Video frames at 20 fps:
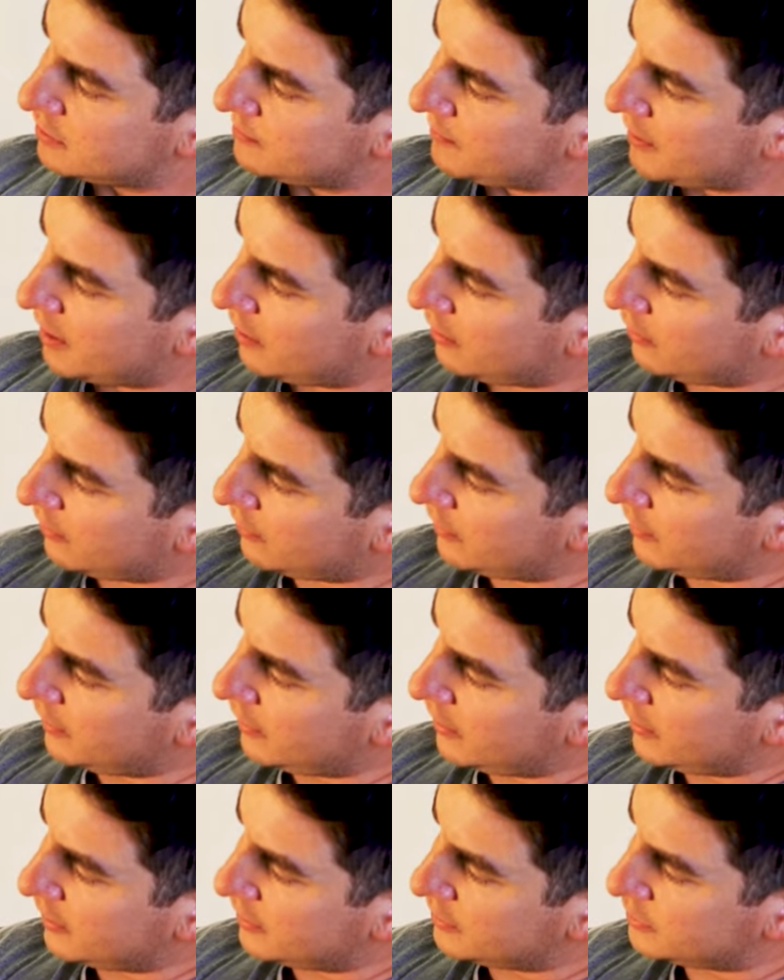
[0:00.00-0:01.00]
It's about
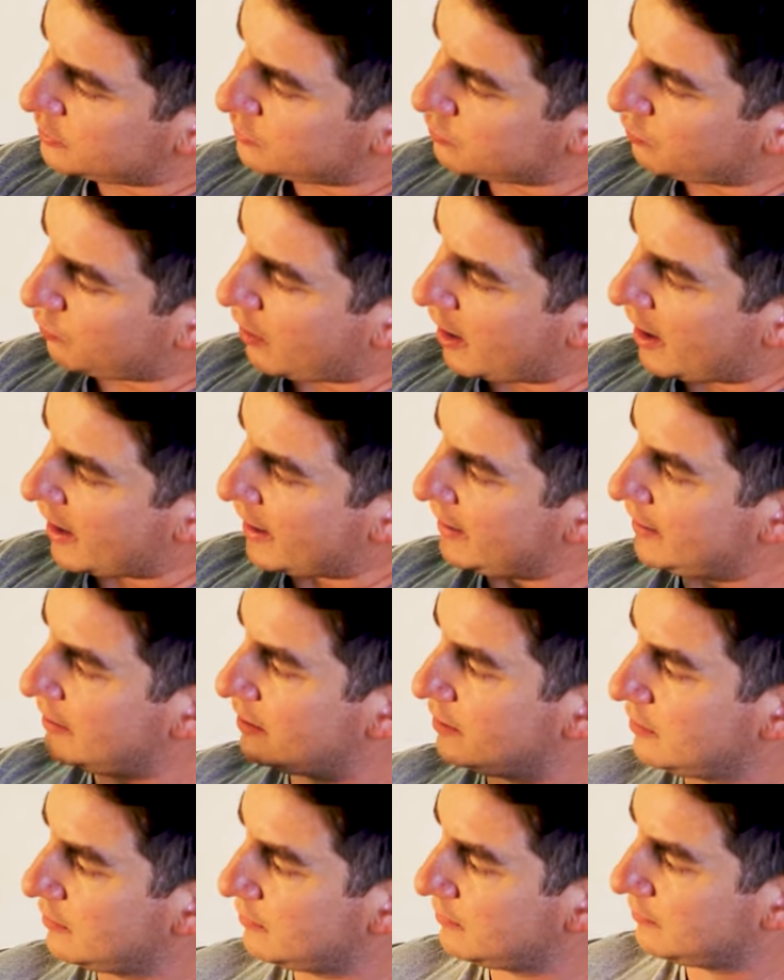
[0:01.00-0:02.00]
1 inch
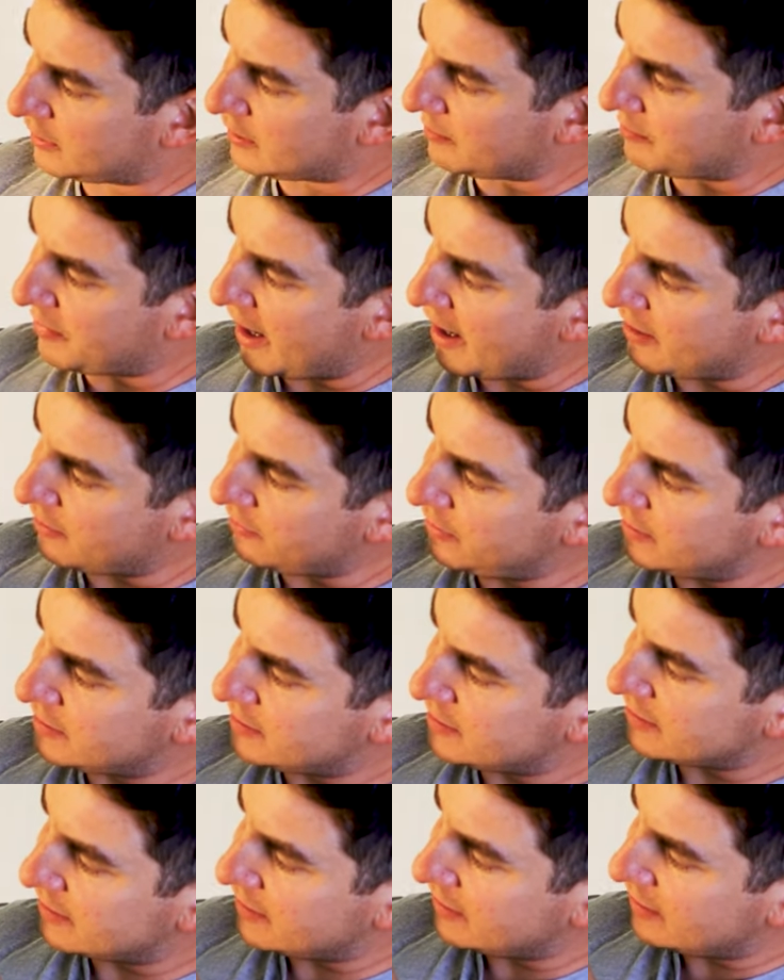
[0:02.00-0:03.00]
wide. With the battery
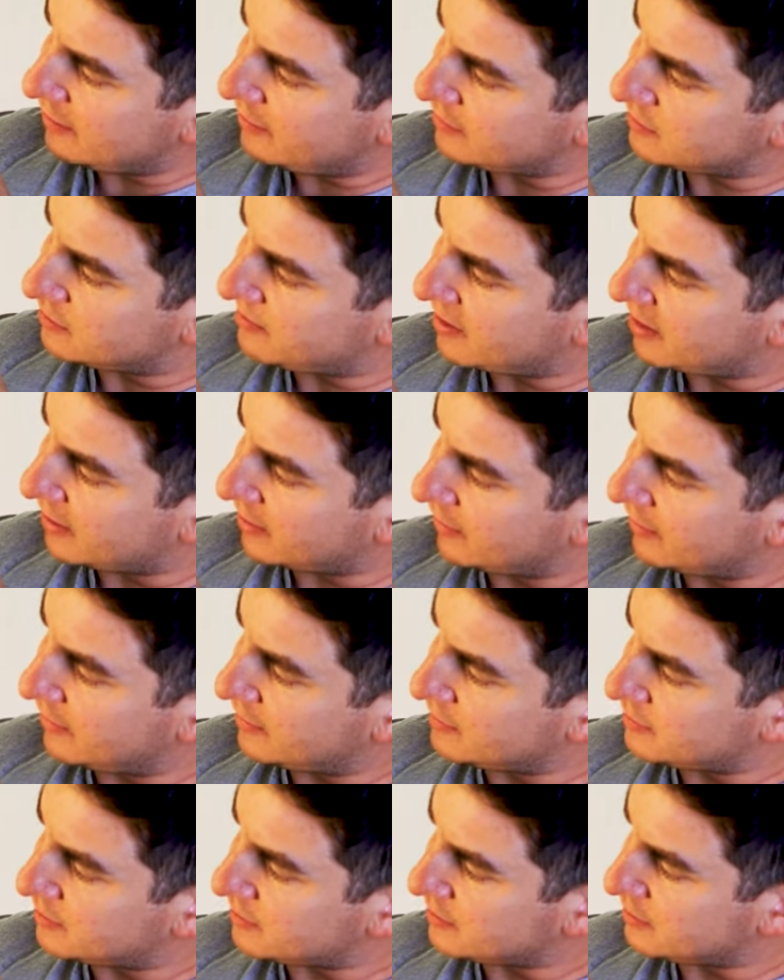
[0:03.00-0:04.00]
sticking out, it's about 1
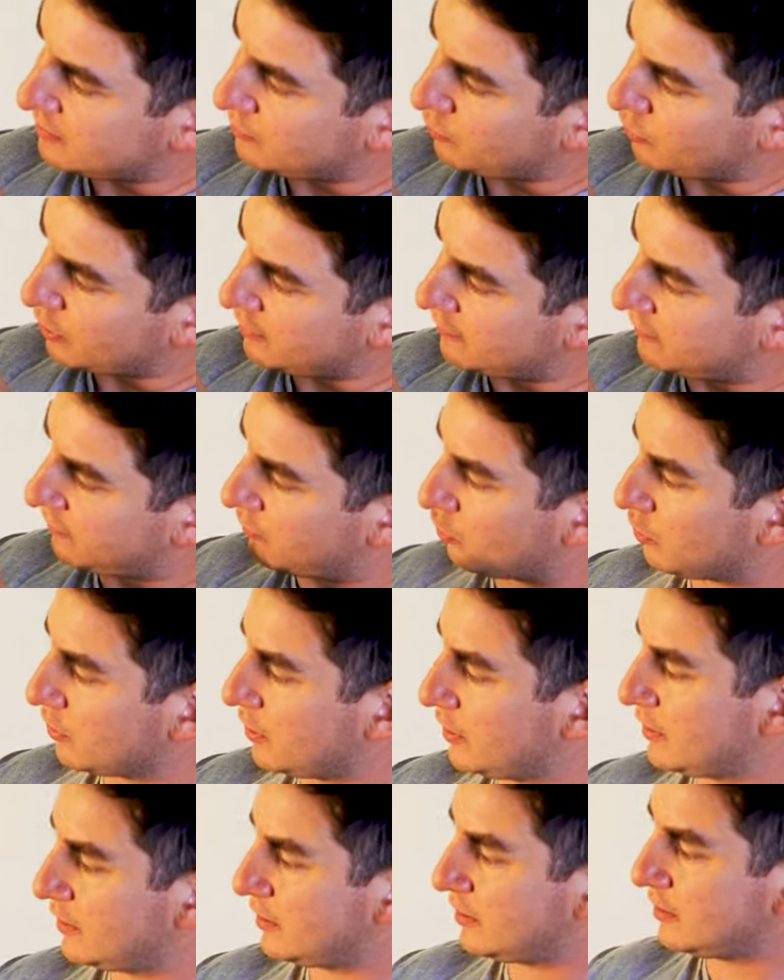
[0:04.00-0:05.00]
inch and
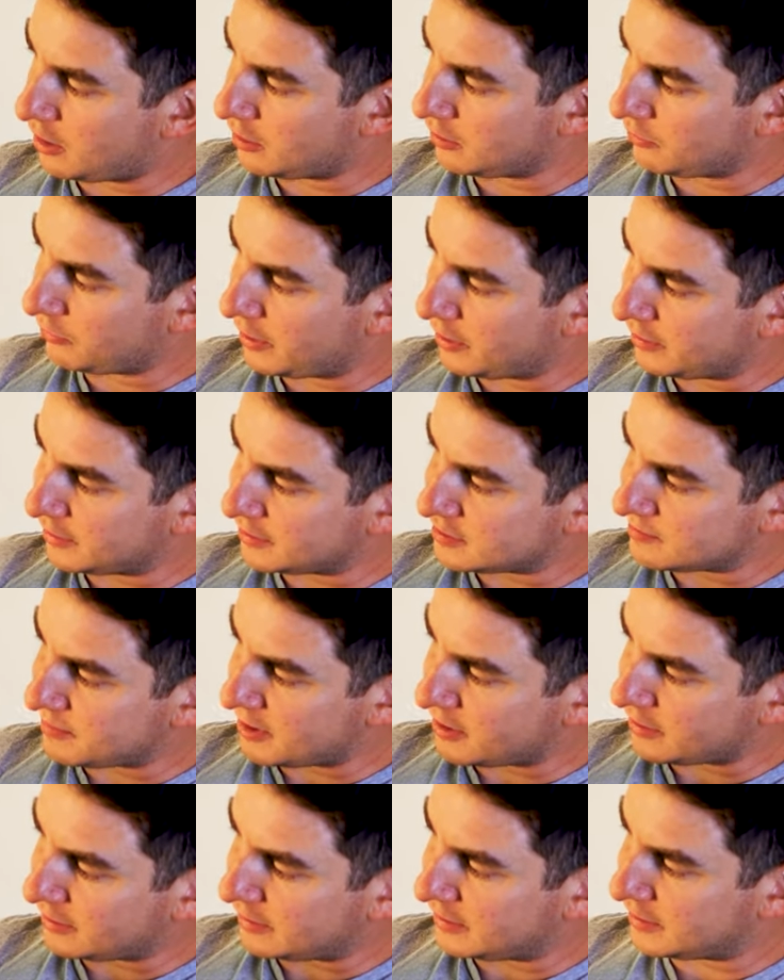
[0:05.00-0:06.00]
1/4, but all around it's
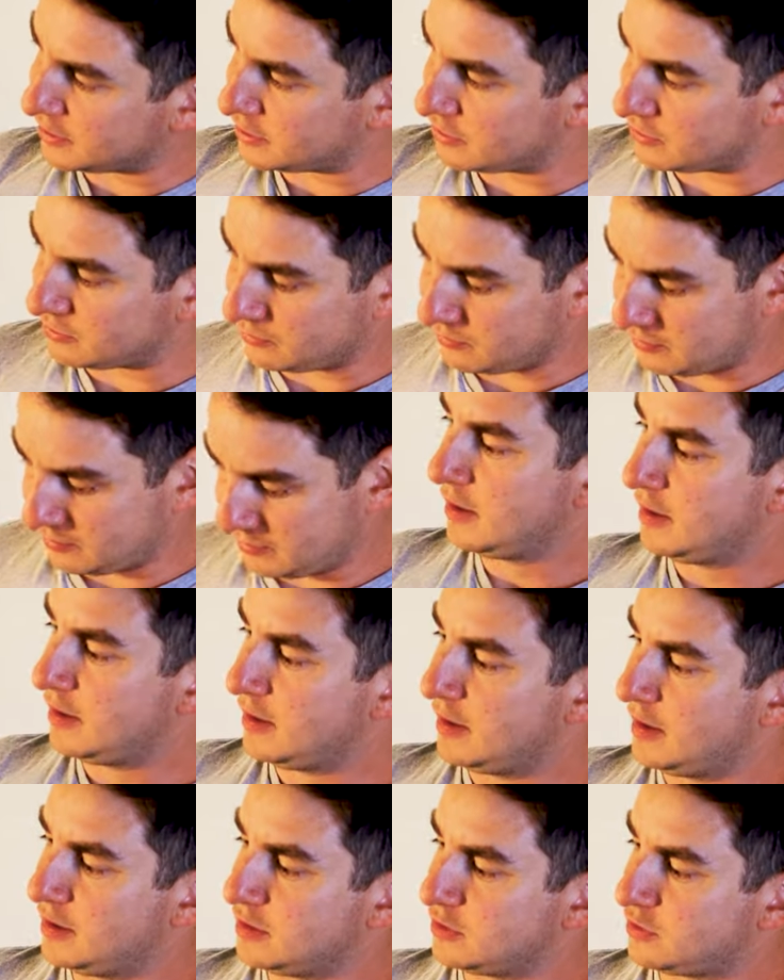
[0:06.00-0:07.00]
about 1
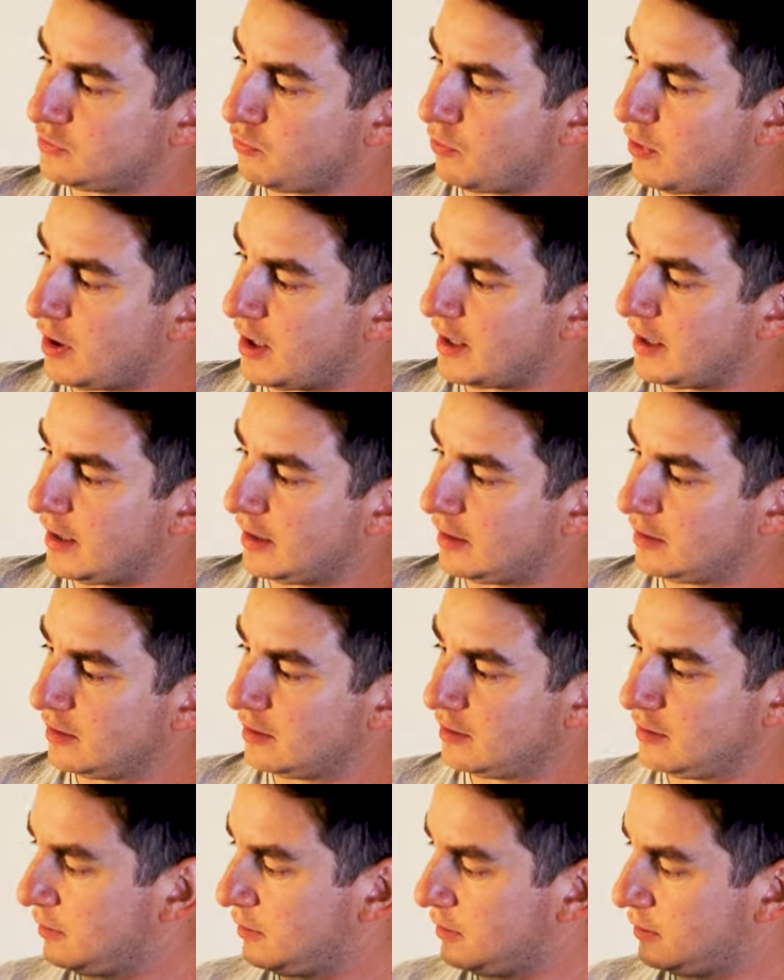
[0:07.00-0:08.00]
inch
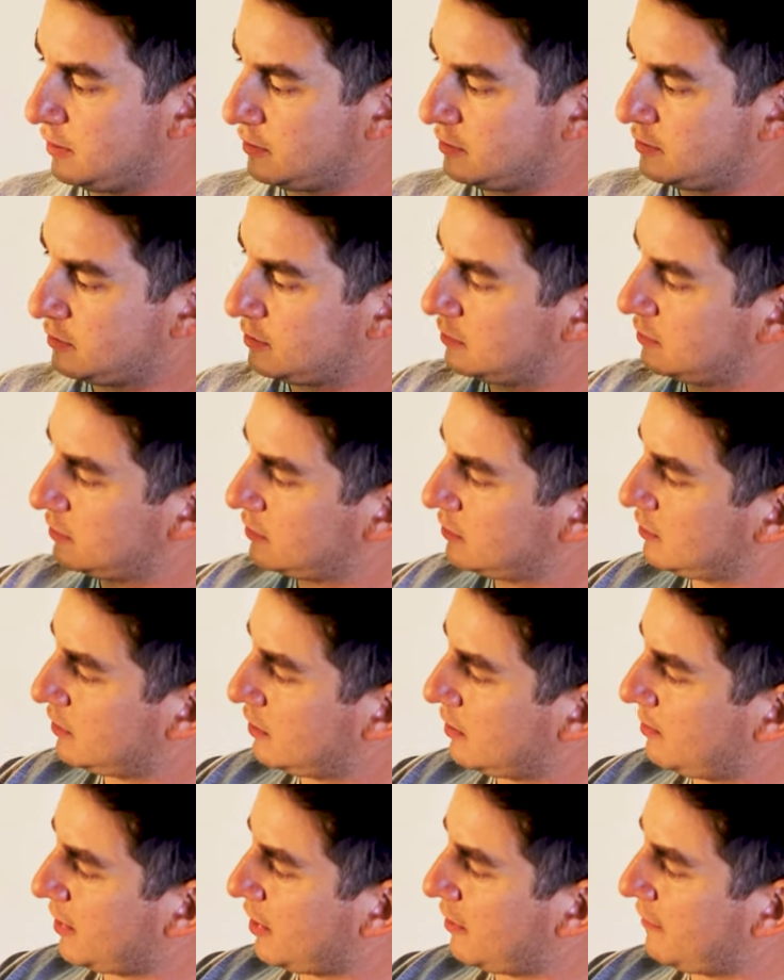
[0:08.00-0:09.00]
wide. It's
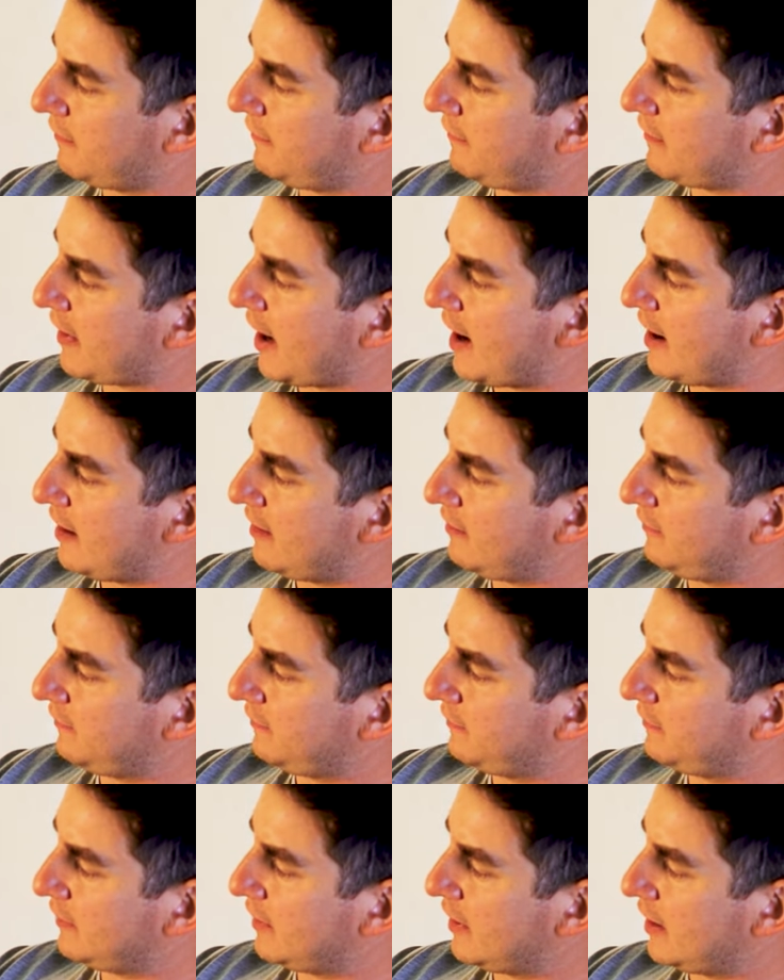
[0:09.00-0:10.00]
about
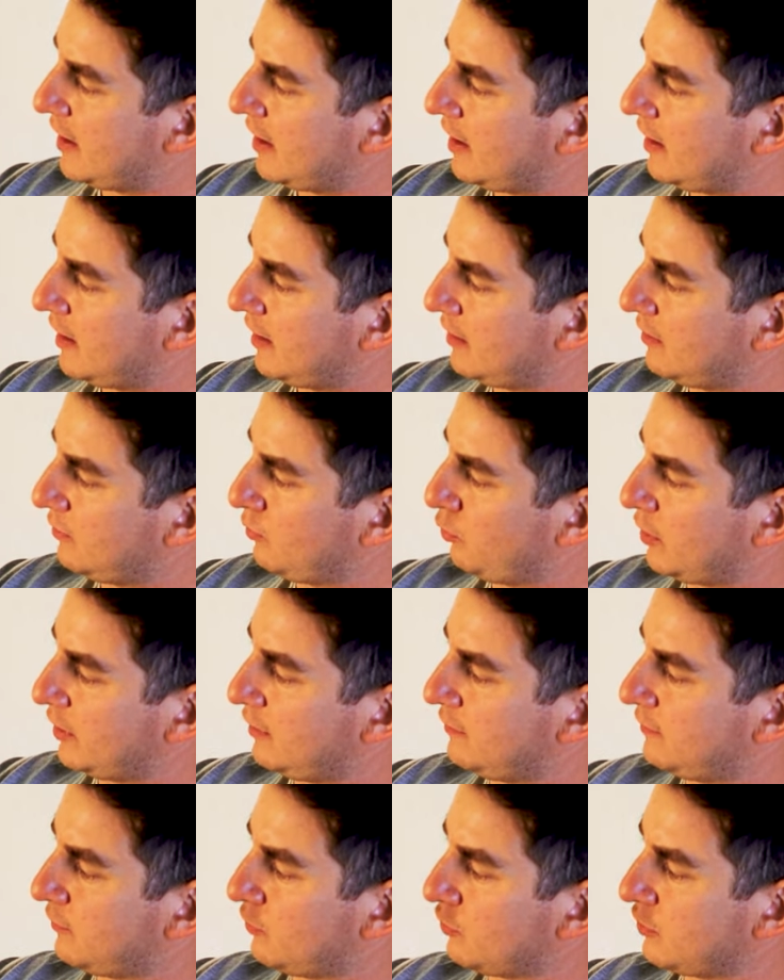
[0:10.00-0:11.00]
5 and
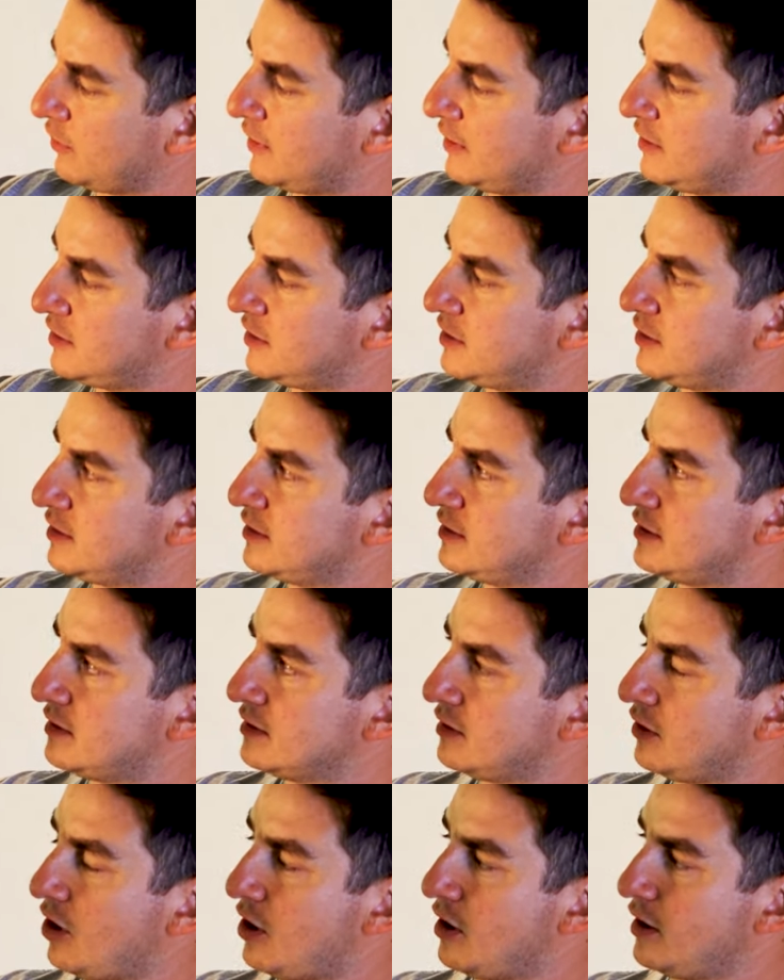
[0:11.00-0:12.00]
1/4
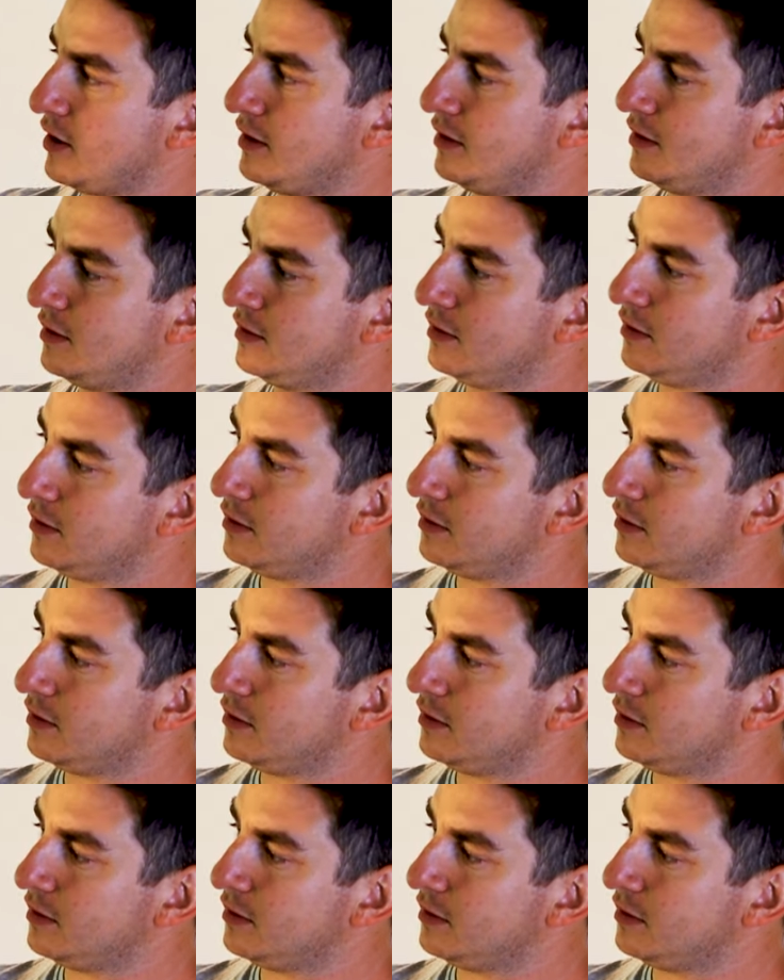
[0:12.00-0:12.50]
inches long.